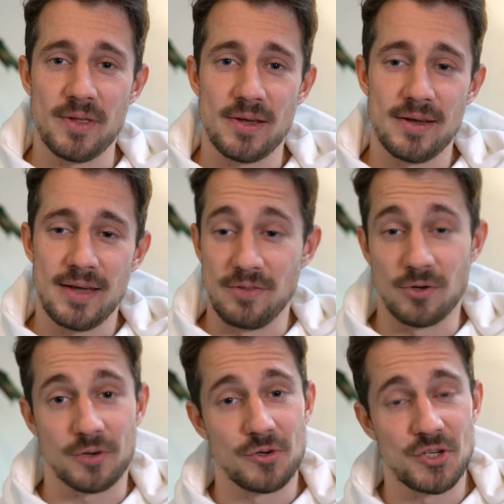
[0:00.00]
and
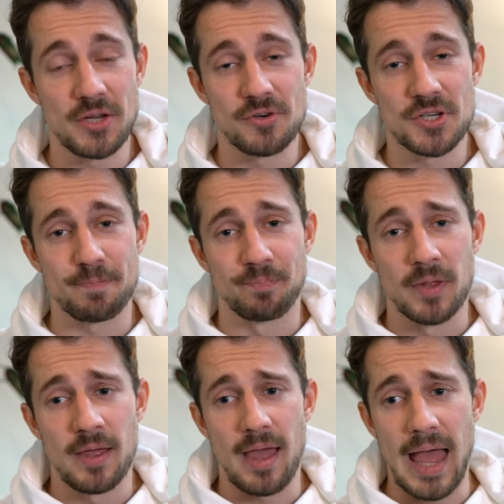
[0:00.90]
Dr. Sears.
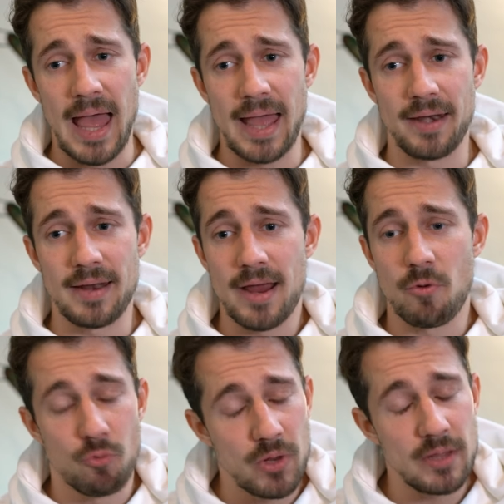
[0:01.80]
And I
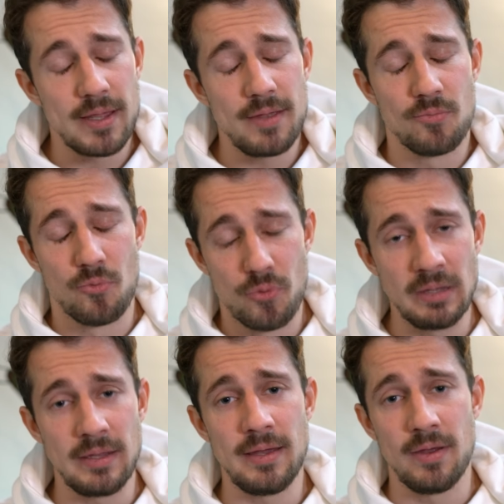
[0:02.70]
really,
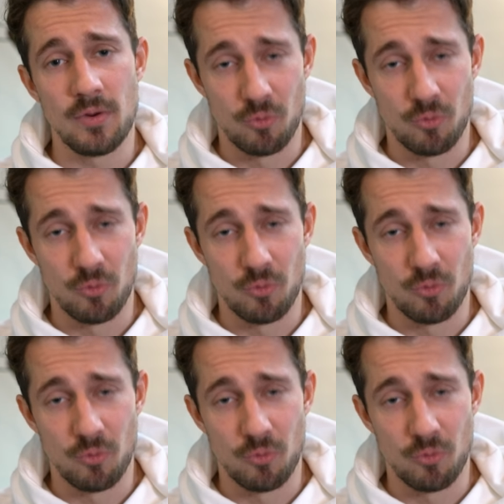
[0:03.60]
really,